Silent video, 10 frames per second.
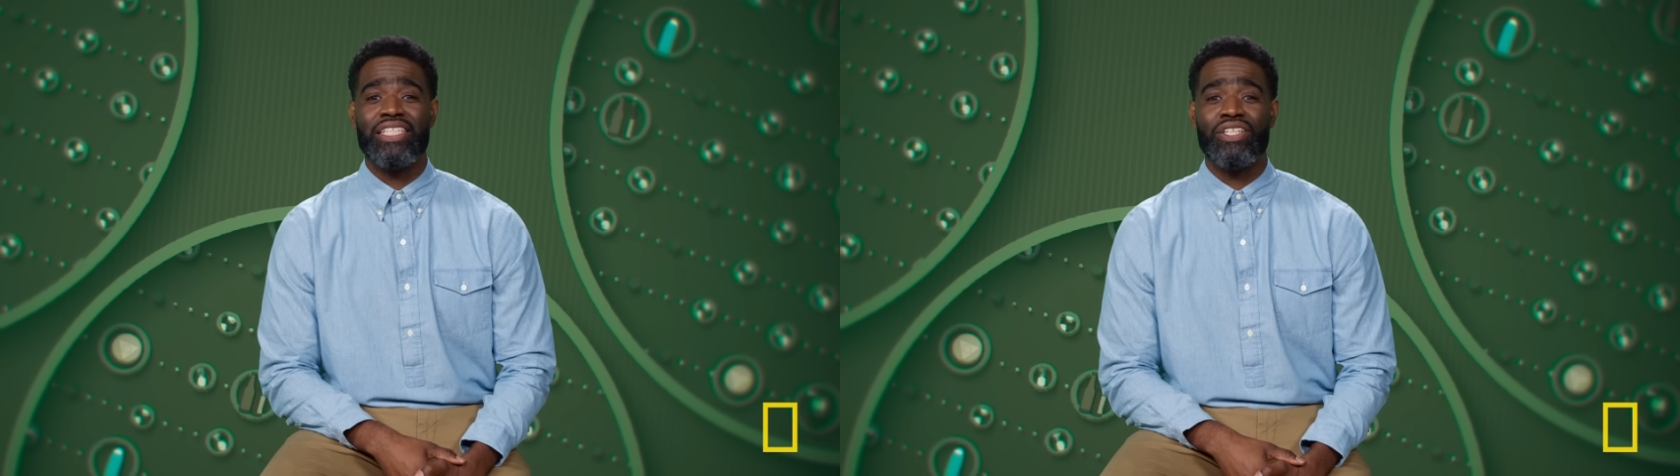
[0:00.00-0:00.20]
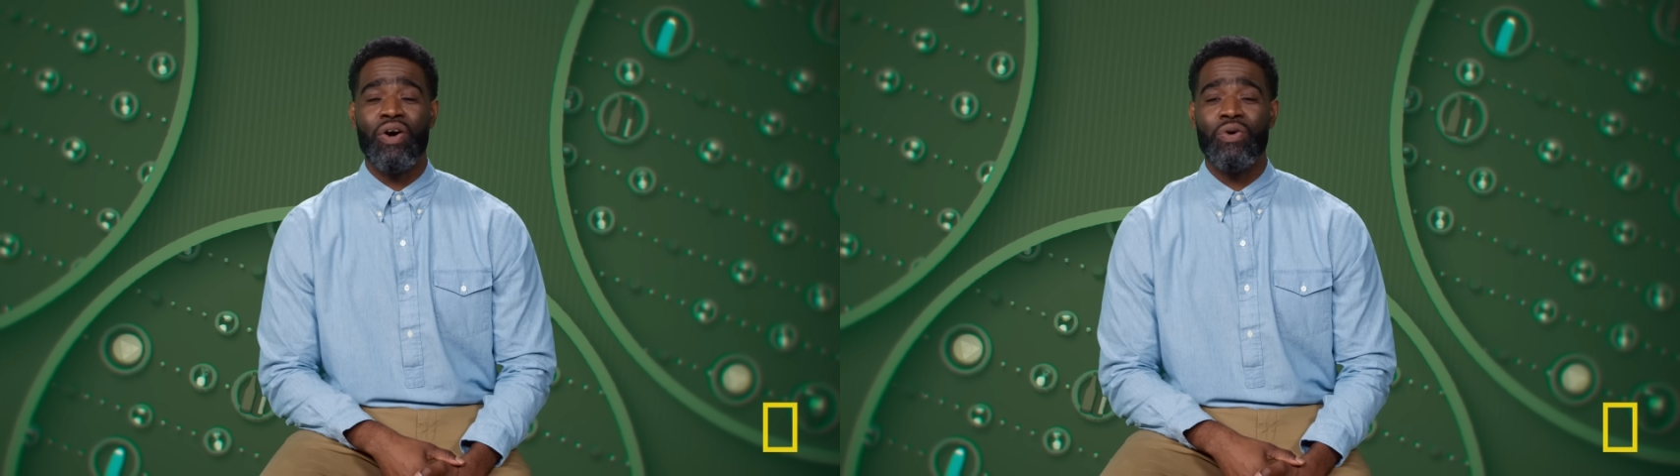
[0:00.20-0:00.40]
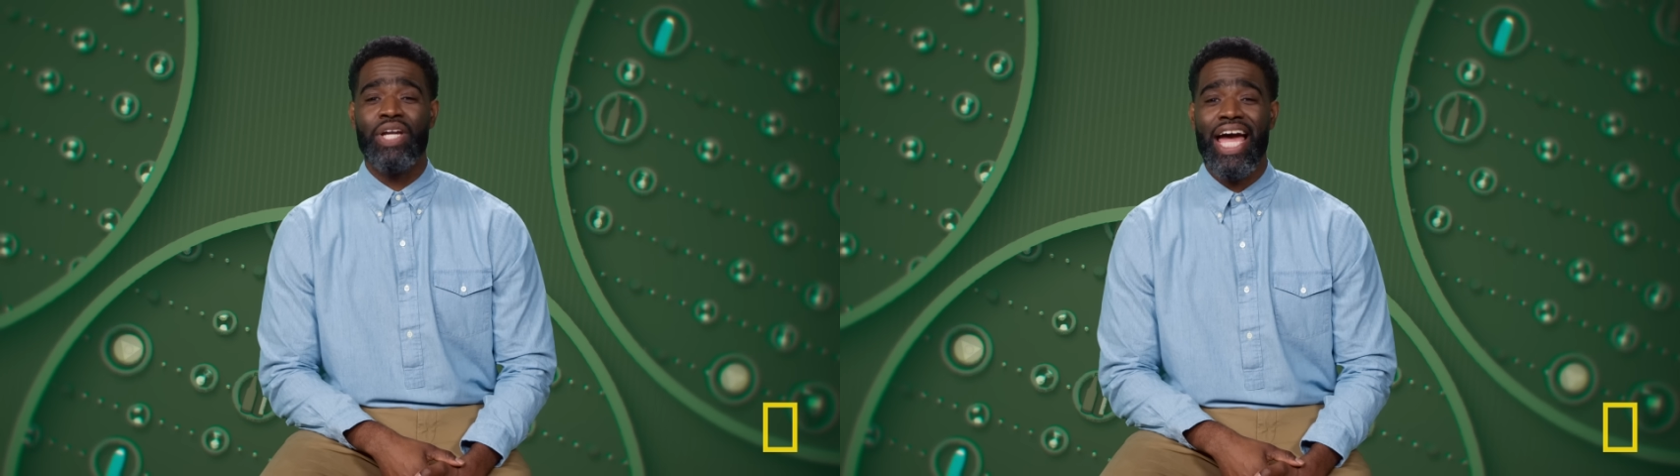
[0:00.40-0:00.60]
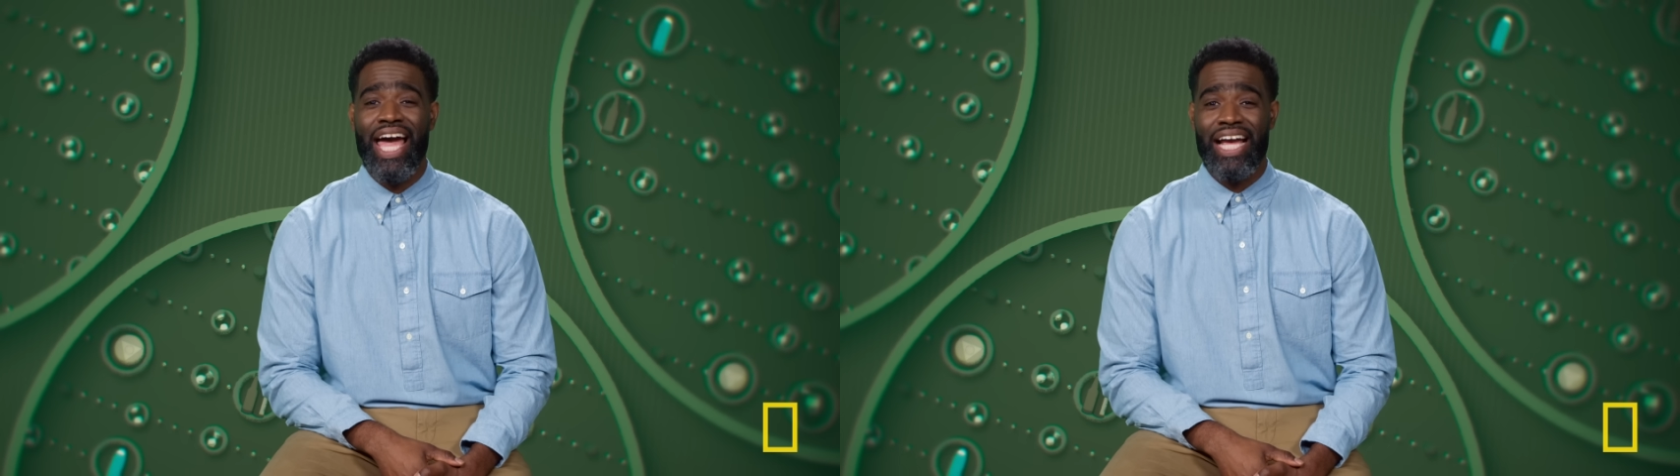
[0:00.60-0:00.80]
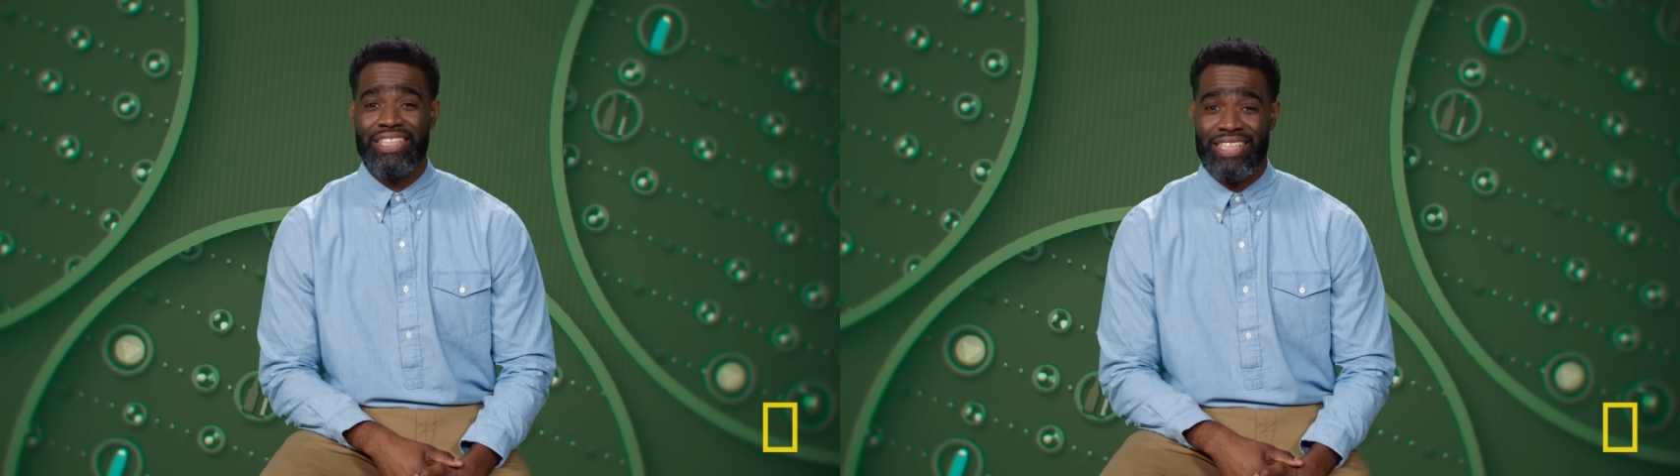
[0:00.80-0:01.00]
its own
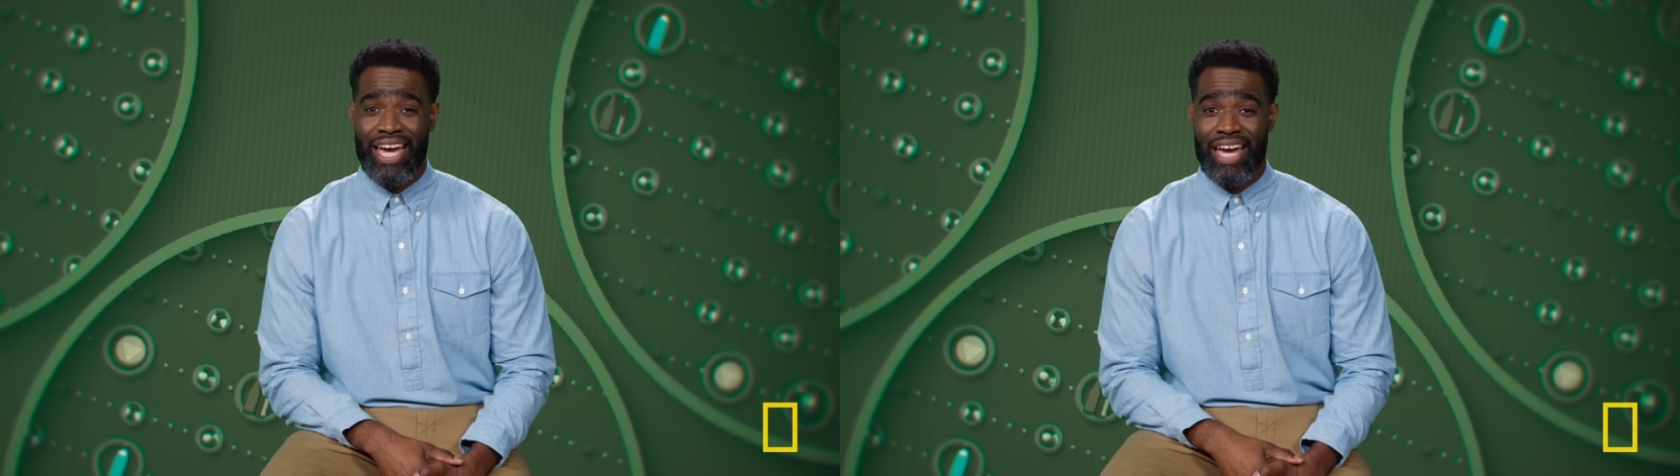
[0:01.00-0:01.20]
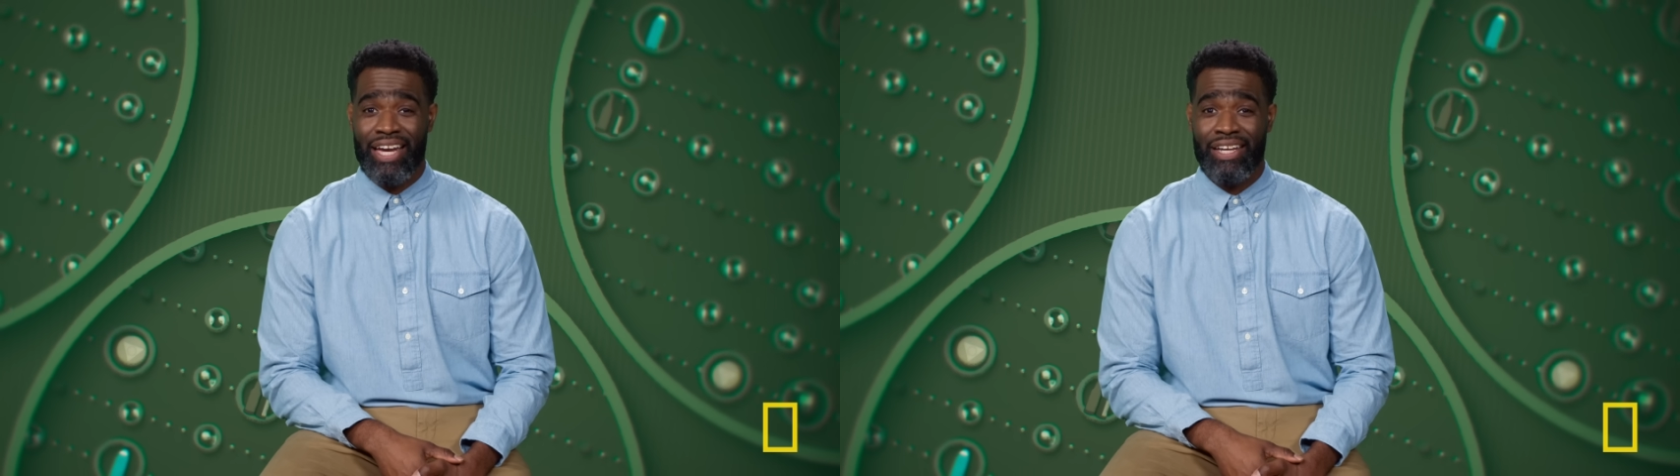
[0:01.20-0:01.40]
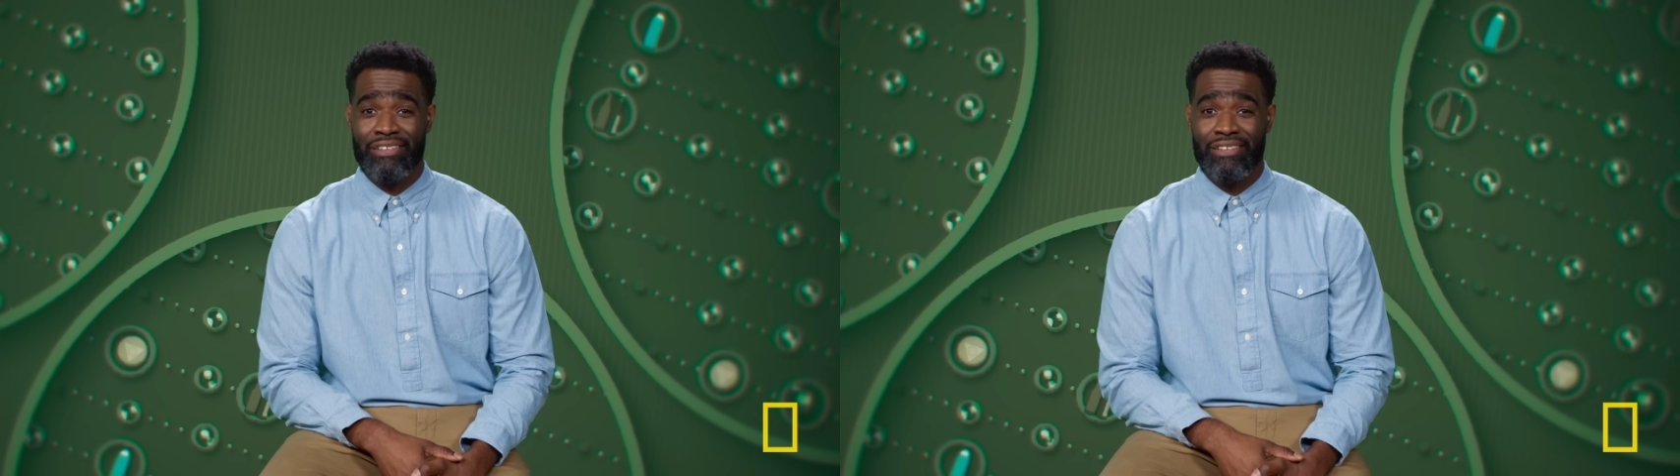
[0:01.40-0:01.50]
hashtag,